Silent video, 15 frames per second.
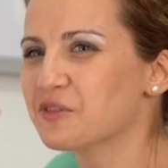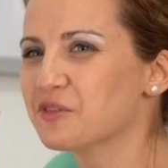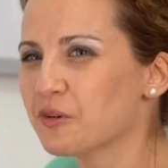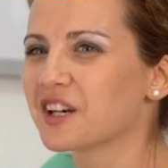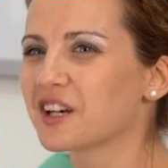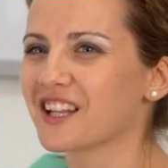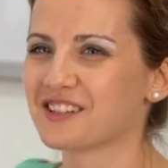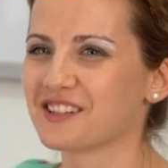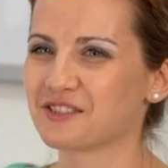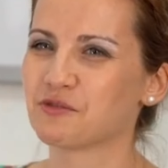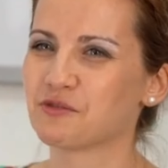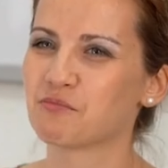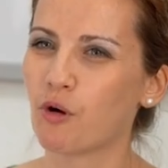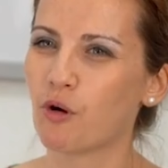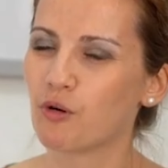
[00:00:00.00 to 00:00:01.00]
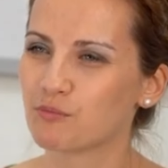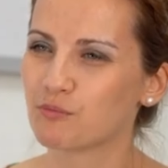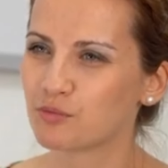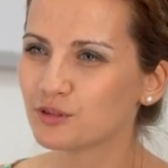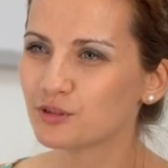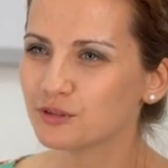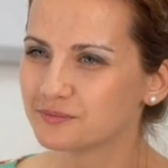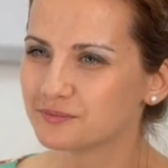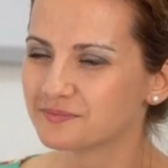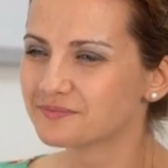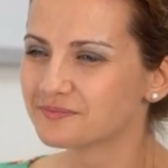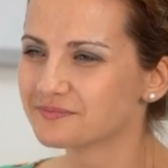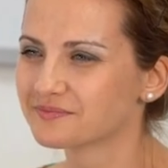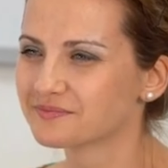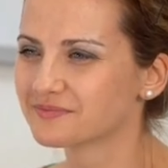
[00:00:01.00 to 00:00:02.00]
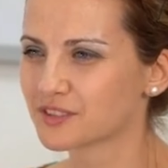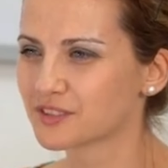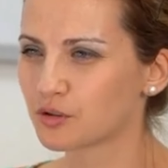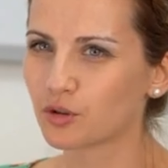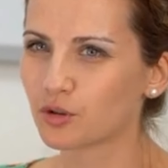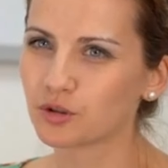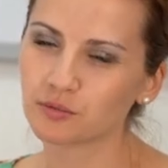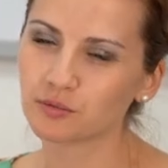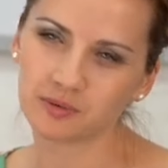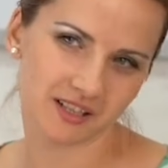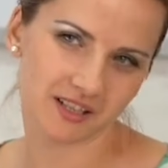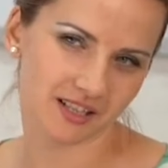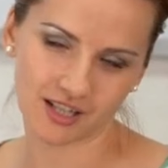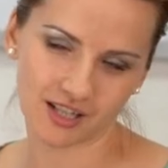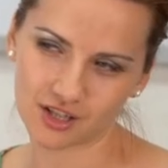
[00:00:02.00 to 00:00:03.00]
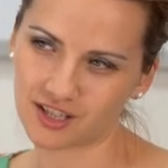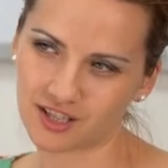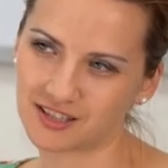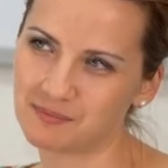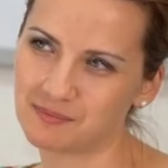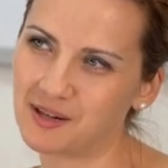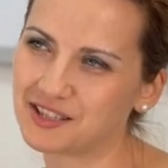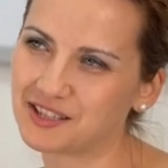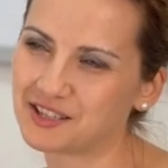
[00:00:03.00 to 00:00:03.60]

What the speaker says: real time, using figures, formulas or any simple